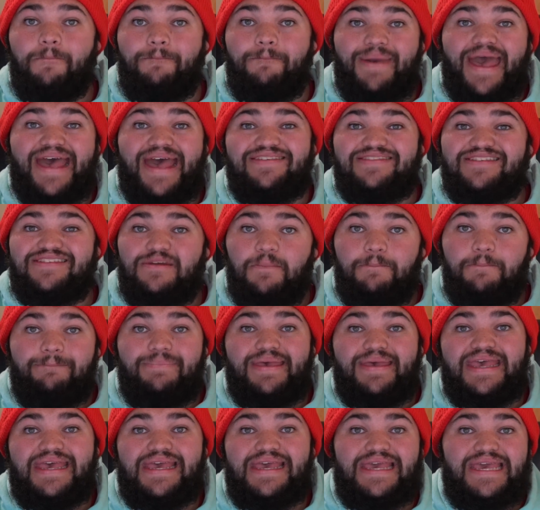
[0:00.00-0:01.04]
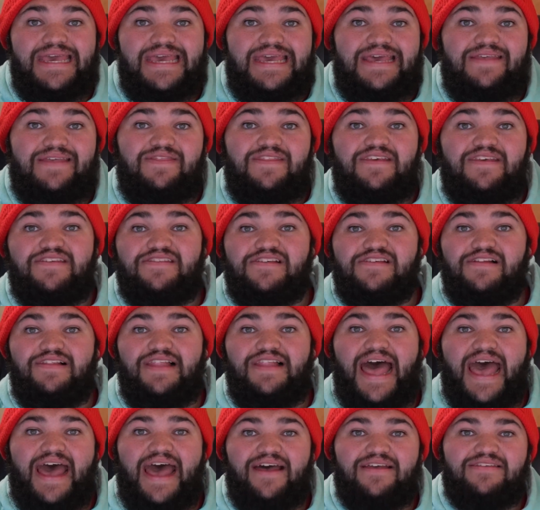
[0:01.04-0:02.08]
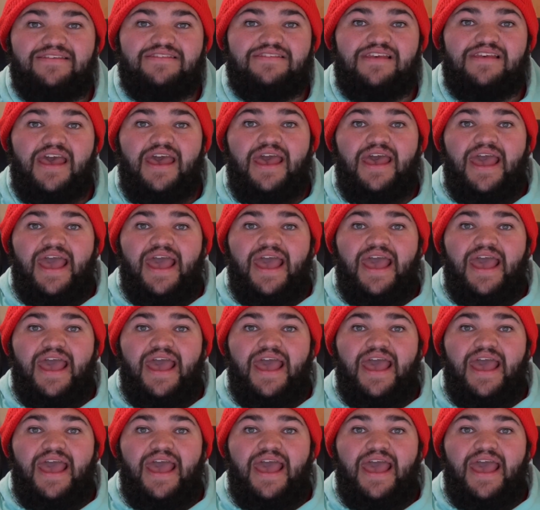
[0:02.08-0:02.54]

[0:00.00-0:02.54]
best big in this class.